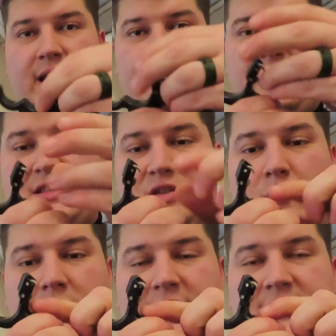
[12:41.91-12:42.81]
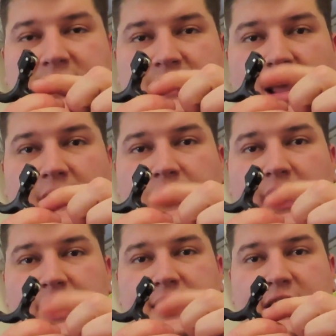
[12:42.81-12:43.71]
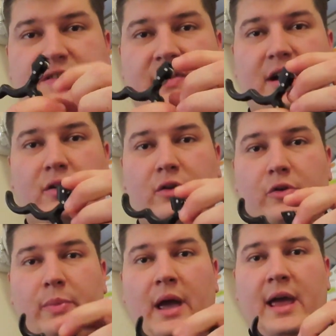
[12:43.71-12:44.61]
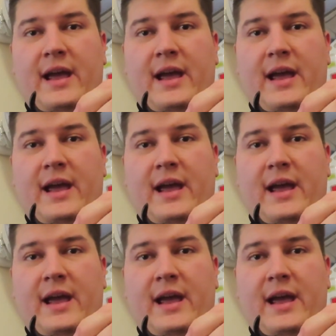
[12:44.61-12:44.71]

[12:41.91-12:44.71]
Again, that's the one that doesn't have the index finger loop.